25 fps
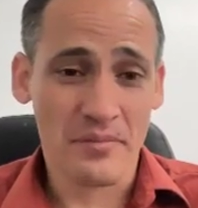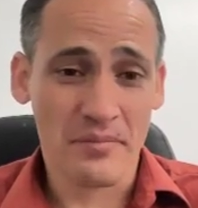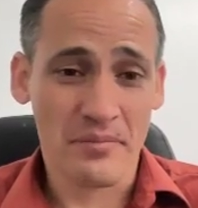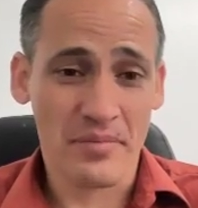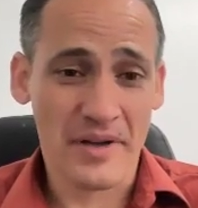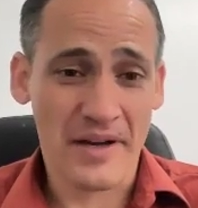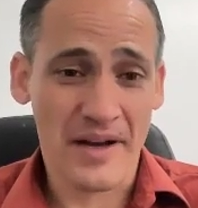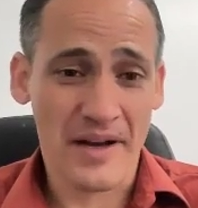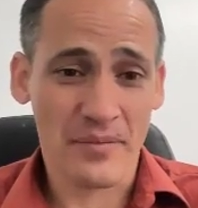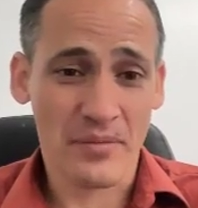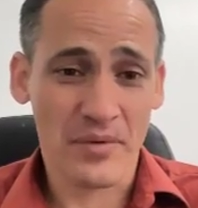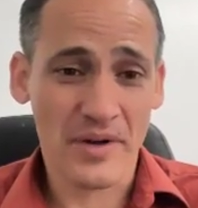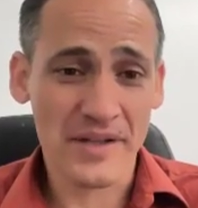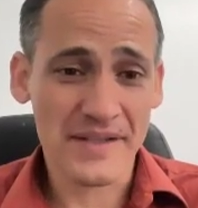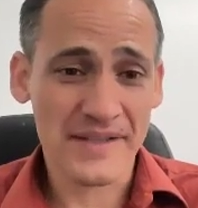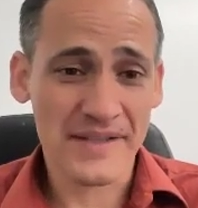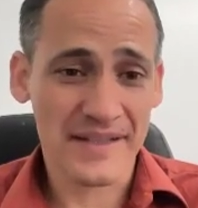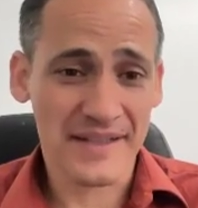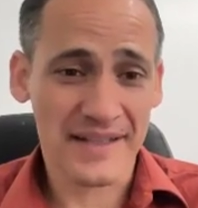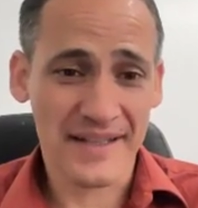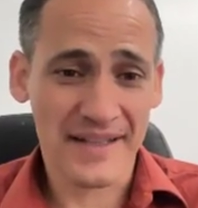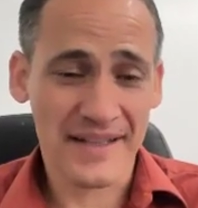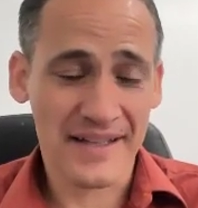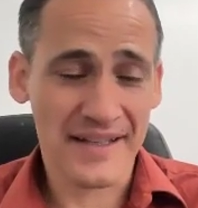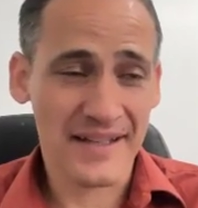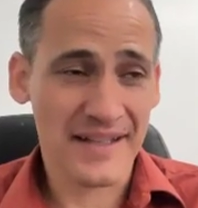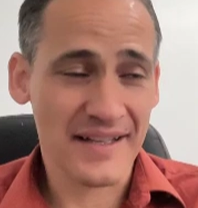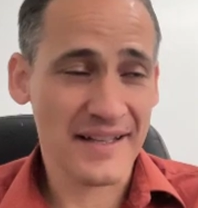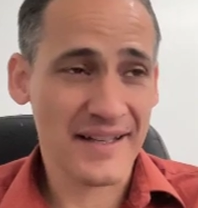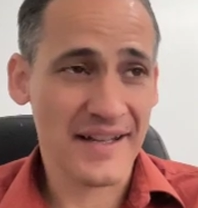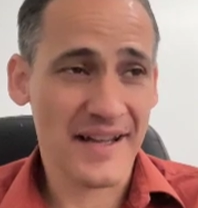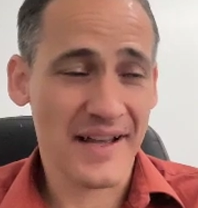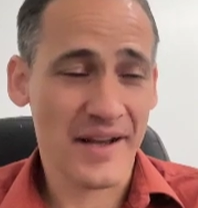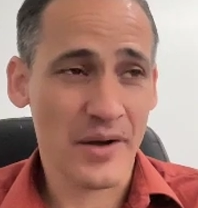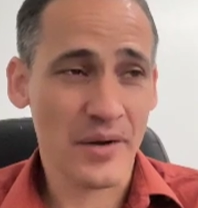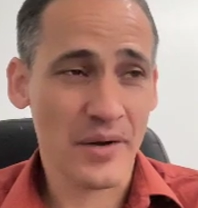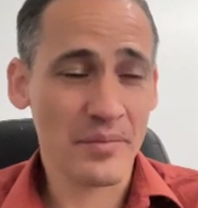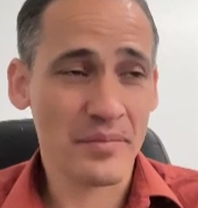but I wasn't getting any
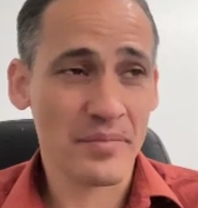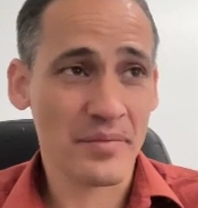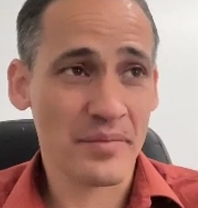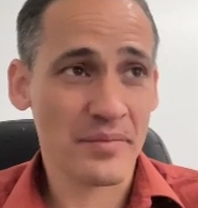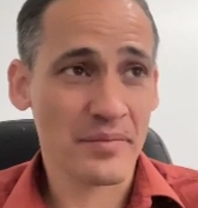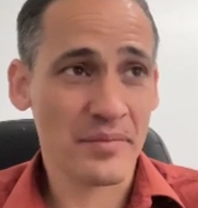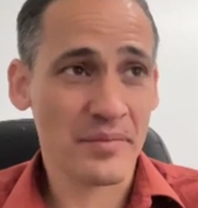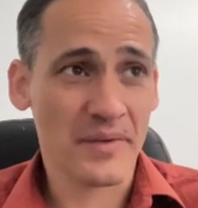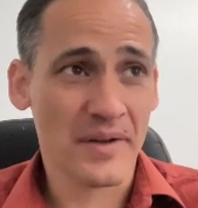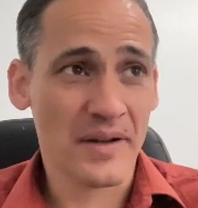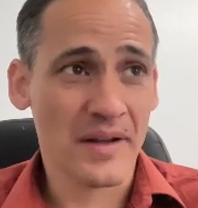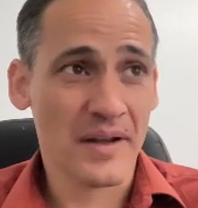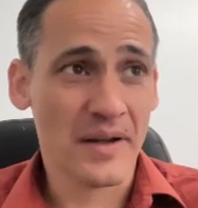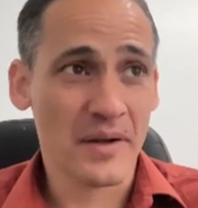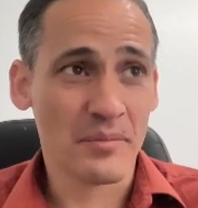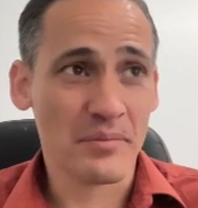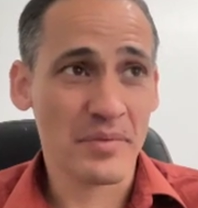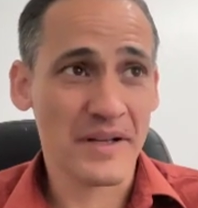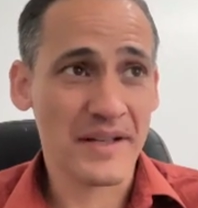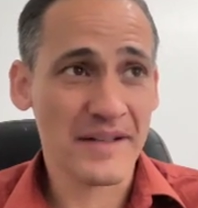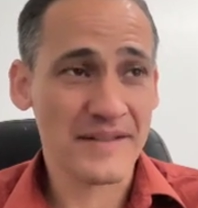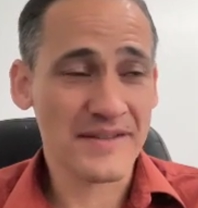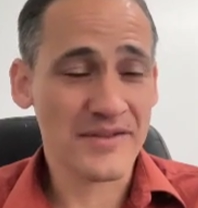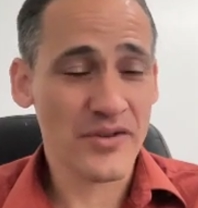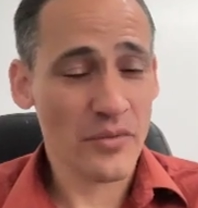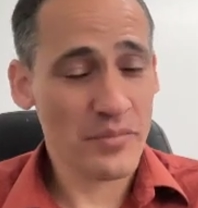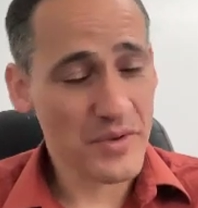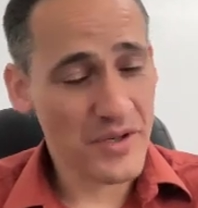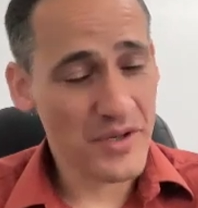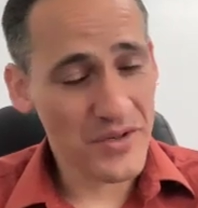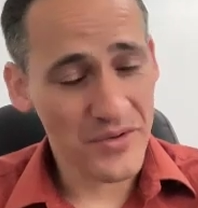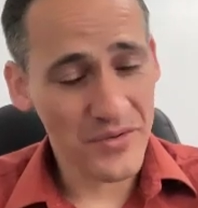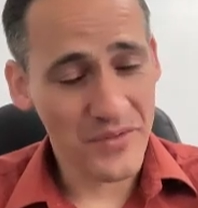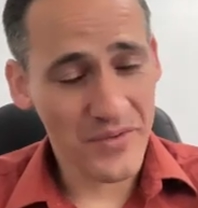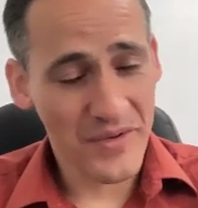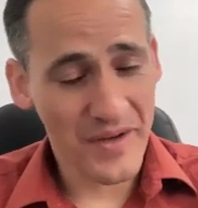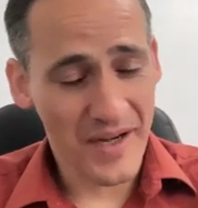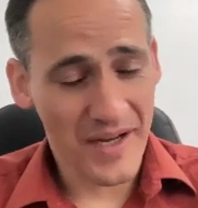help because nobody
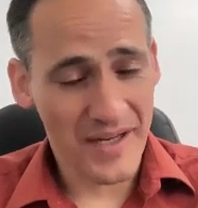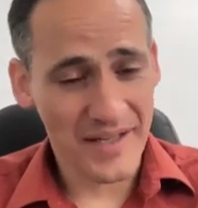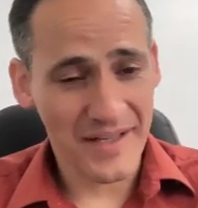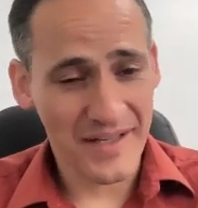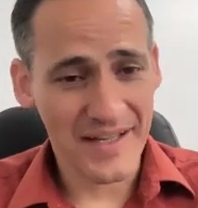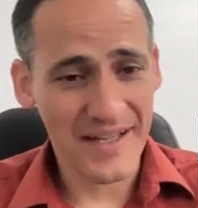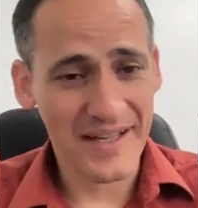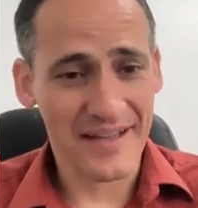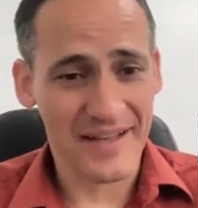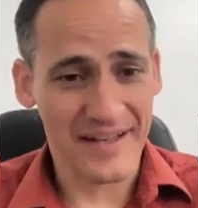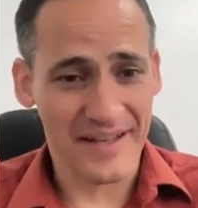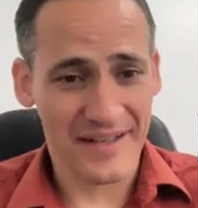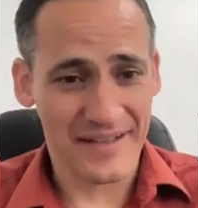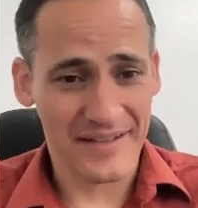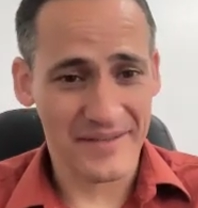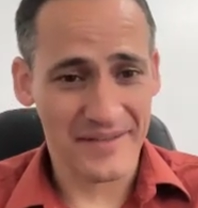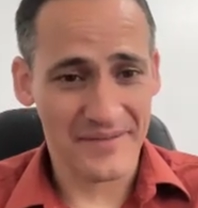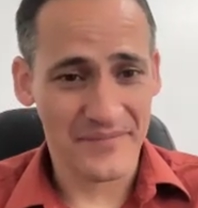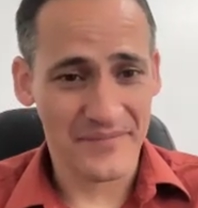knew that I needed it.